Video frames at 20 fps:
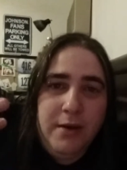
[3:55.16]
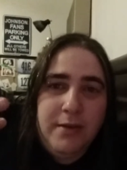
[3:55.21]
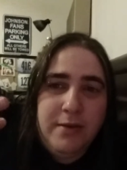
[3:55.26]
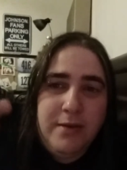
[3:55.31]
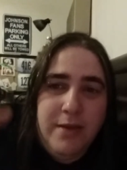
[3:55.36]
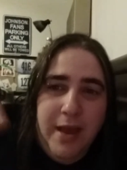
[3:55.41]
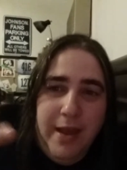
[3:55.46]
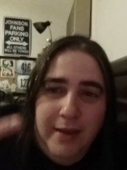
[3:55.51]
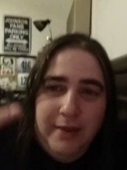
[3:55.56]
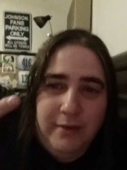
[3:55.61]

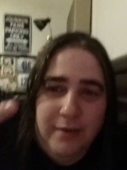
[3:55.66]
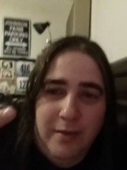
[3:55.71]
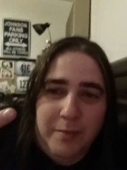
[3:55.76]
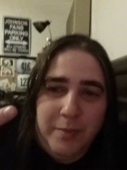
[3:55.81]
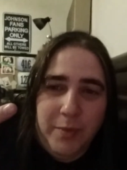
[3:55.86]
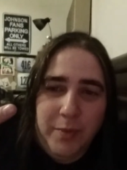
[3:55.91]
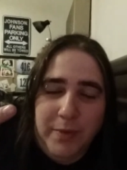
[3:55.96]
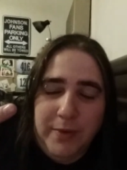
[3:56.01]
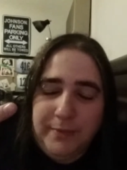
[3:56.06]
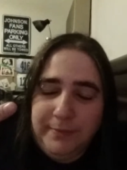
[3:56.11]
That is
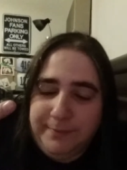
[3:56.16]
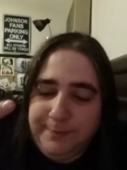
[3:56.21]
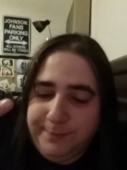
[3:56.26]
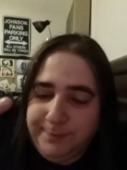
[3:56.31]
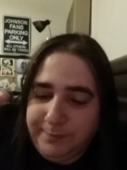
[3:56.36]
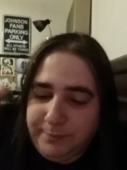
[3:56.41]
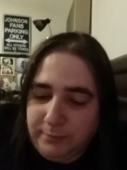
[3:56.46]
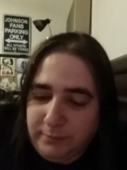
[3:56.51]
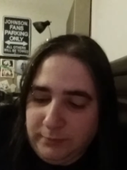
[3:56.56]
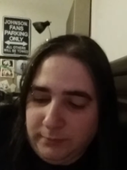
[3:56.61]
number one.
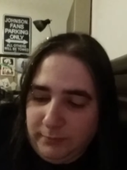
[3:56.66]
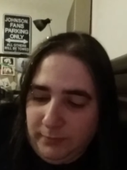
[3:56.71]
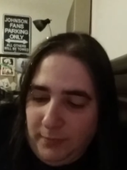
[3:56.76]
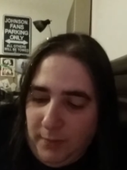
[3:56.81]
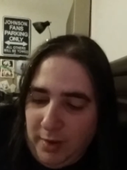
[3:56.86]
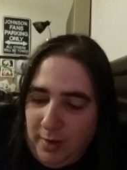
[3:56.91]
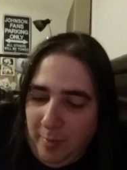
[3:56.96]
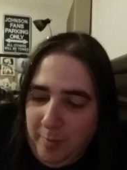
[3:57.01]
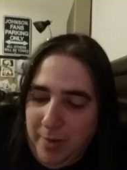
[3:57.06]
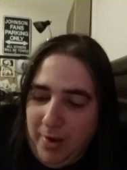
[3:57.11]

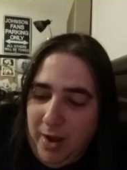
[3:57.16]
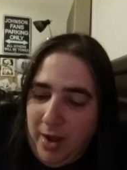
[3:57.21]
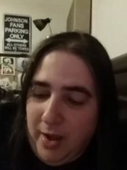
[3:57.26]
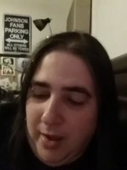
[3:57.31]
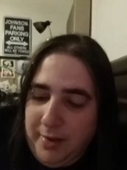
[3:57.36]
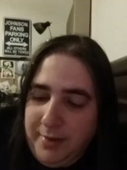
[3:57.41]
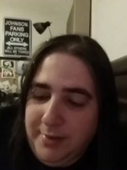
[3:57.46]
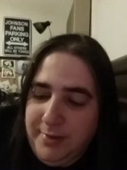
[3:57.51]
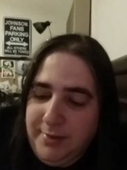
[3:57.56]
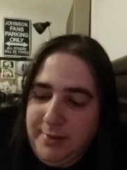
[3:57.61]
But
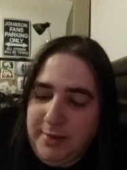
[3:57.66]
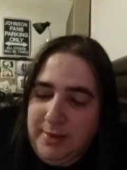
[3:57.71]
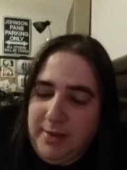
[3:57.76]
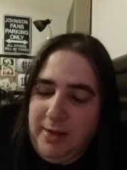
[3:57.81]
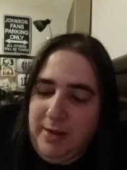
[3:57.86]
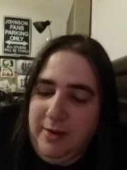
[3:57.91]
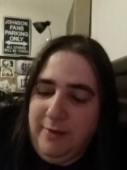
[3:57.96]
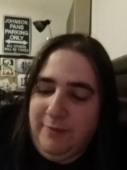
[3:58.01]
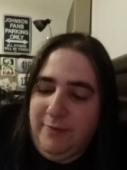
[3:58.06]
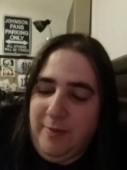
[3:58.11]

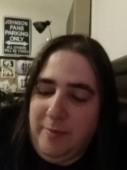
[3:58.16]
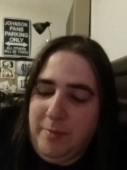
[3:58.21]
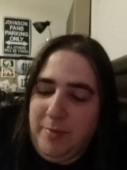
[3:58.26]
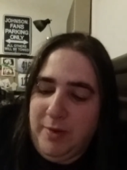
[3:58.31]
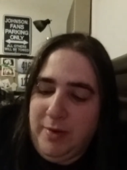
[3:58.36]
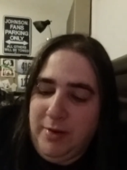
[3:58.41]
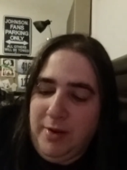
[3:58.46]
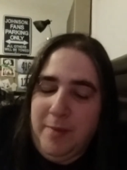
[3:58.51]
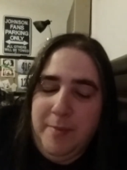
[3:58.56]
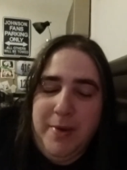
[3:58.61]
honestly, if I'm
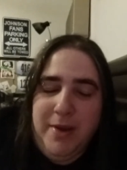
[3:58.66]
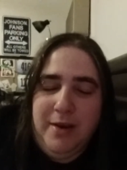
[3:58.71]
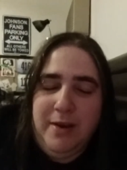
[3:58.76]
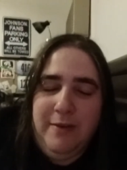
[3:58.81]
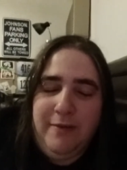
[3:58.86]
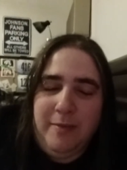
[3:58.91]
I mean,